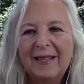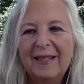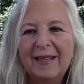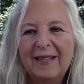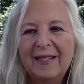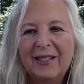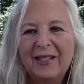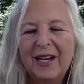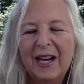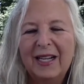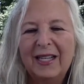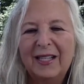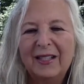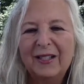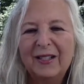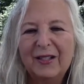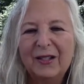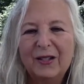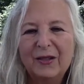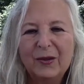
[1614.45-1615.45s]
Jenny's
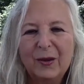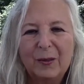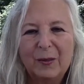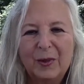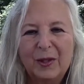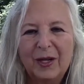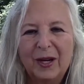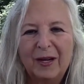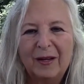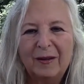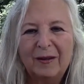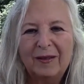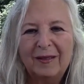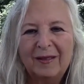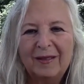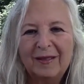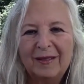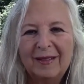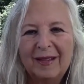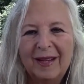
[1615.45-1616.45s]
description
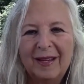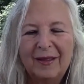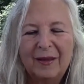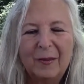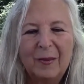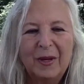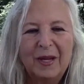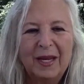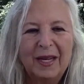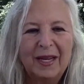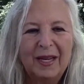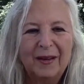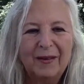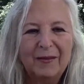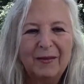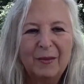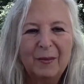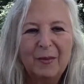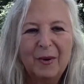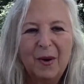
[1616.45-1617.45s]
at the beginning of
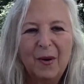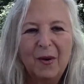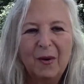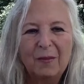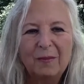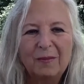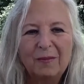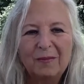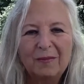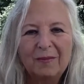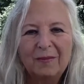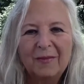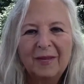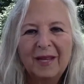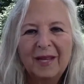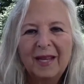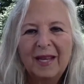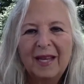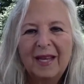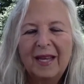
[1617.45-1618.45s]
the poem
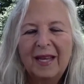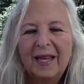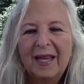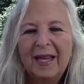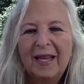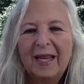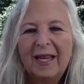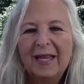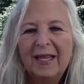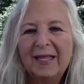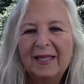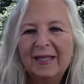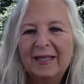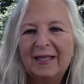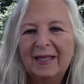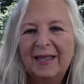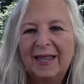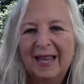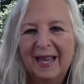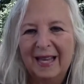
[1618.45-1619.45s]

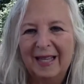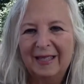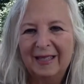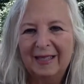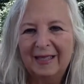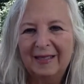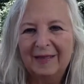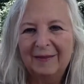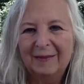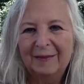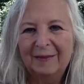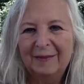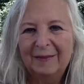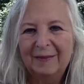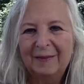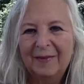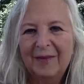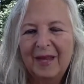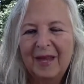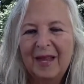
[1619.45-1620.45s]
is this:
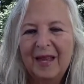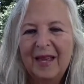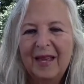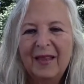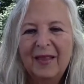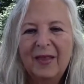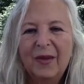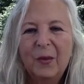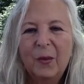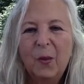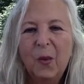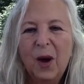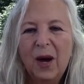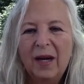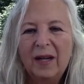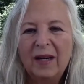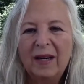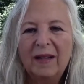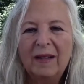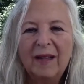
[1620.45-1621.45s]
the
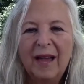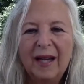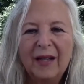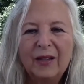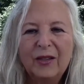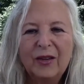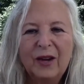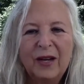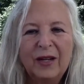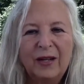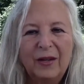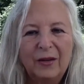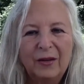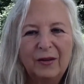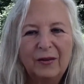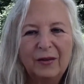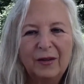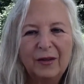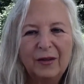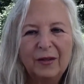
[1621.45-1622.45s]
one electron
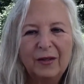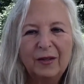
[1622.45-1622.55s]
universe